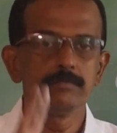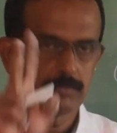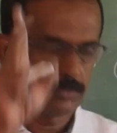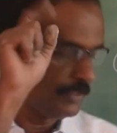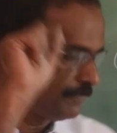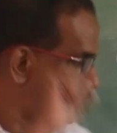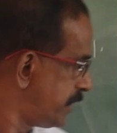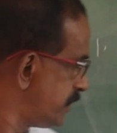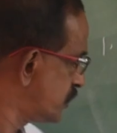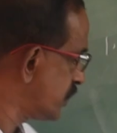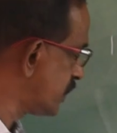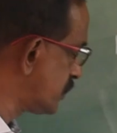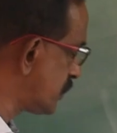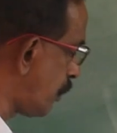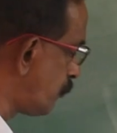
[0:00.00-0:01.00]
If that is the
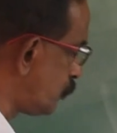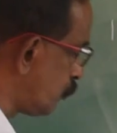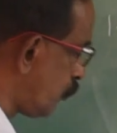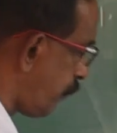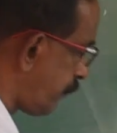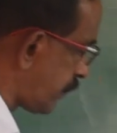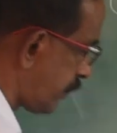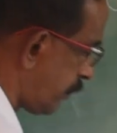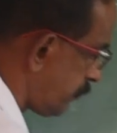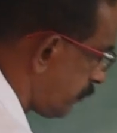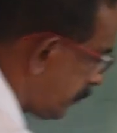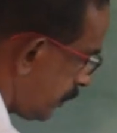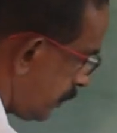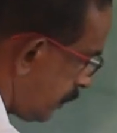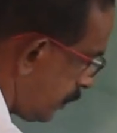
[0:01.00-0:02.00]
case, how to overcome?
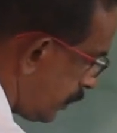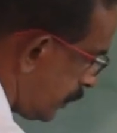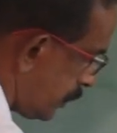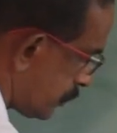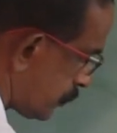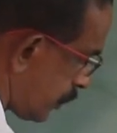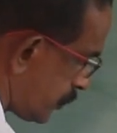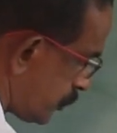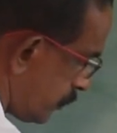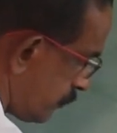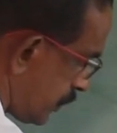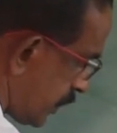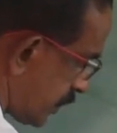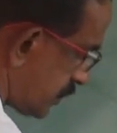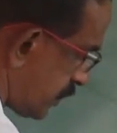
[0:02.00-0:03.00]
So, assume there is